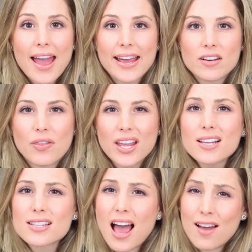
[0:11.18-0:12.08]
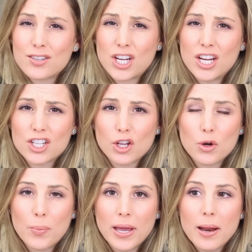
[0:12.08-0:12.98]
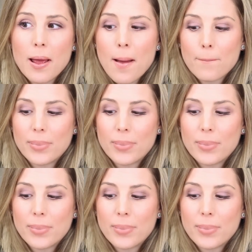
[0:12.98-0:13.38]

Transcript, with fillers: and things have changed a little bit,